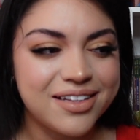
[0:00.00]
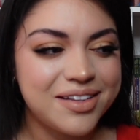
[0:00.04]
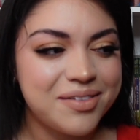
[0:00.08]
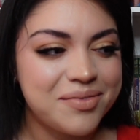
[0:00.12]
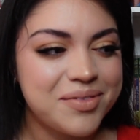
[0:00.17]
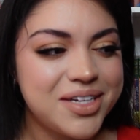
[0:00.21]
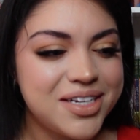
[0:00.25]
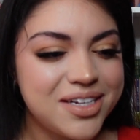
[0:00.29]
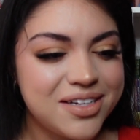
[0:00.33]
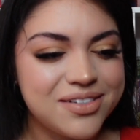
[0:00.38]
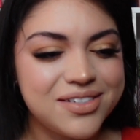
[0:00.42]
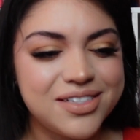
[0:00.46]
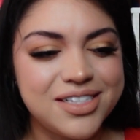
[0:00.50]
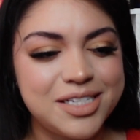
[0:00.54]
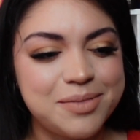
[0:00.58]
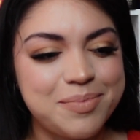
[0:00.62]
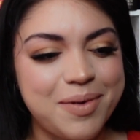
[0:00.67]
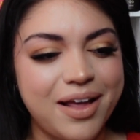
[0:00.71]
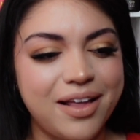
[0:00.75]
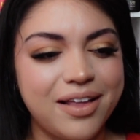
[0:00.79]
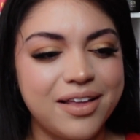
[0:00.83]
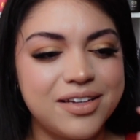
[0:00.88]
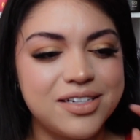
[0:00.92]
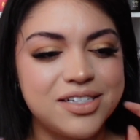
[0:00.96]
let me use this
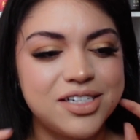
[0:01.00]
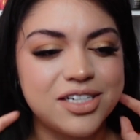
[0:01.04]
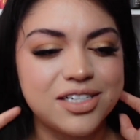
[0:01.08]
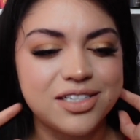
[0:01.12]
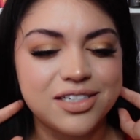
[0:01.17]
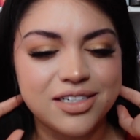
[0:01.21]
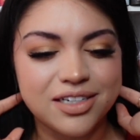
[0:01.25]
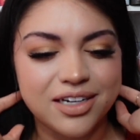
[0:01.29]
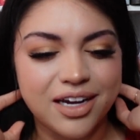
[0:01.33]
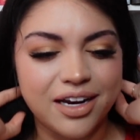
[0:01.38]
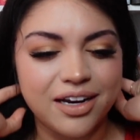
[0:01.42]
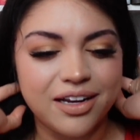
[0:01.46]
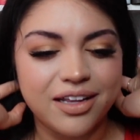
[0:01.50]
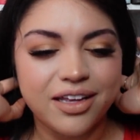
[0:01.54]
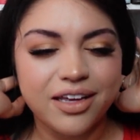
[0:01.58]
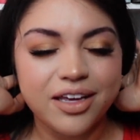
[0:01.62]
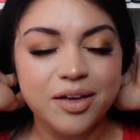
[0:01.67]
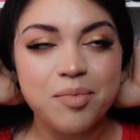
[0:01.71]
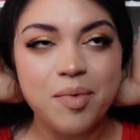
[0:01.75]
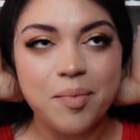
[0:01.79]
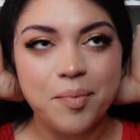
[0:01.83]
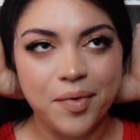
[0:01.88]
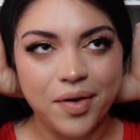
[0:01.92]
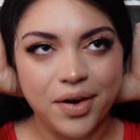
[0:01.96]
palette just to kind of like
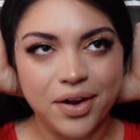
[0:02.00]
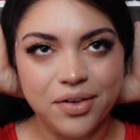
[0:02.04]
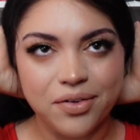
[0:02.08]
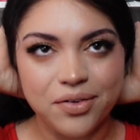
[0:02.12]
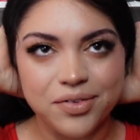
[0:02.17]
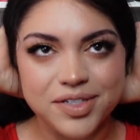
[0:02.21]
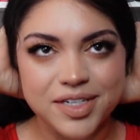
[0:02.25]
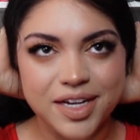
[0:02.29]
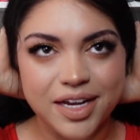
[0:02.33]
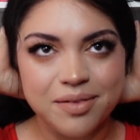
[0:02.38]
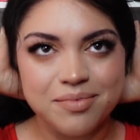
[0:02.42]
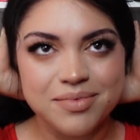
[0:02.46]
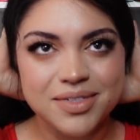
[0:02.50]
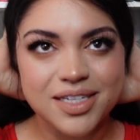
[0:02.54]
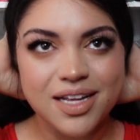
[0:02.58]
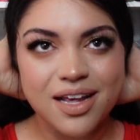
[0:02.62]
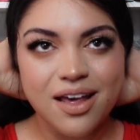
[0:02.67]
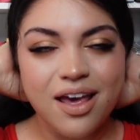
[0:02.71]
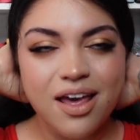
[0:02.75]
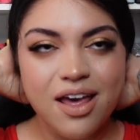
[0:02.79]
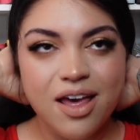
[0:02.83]
commemorate old times.